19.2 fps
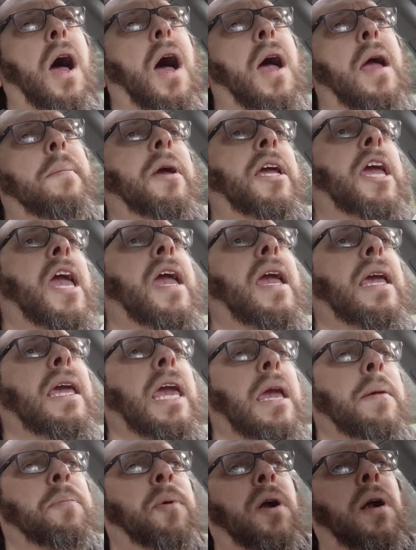I'm a
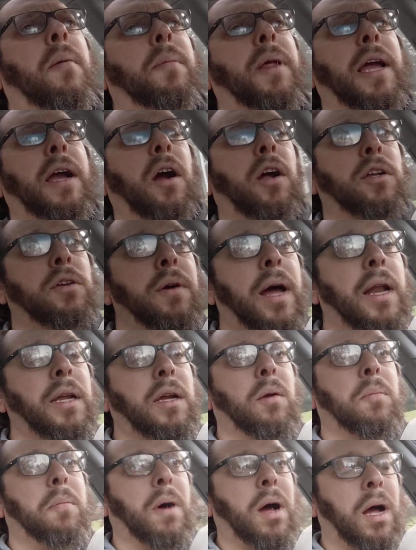gatekeeper, I'm like, are you out of
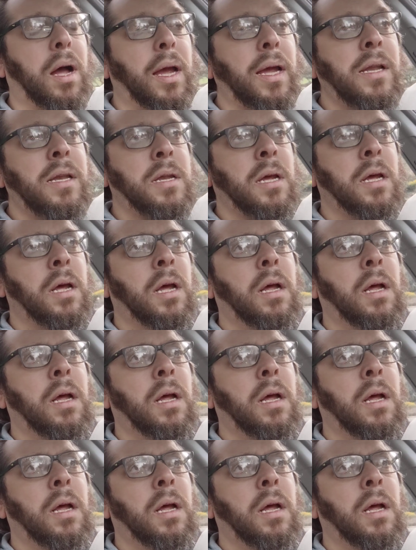your mind?